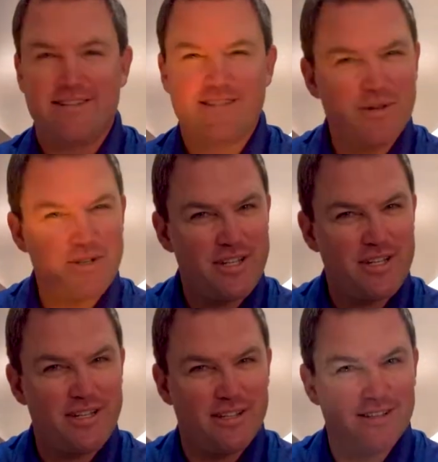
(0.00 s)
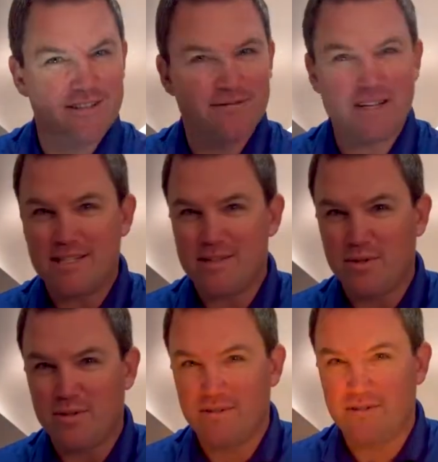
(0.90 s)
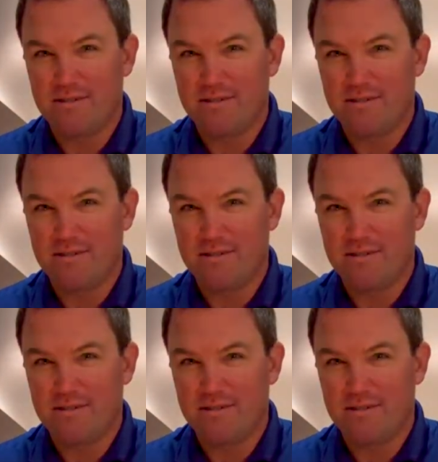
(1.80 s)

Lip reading: Squishy, flexible,